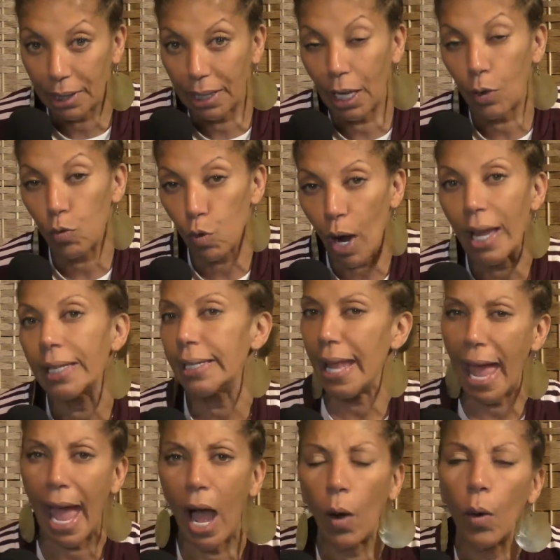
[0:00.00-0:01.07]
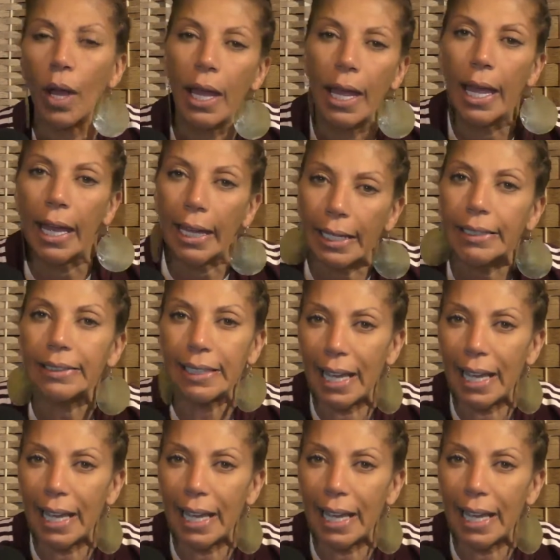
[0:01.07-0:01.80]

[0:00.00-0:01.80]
Like right now, he's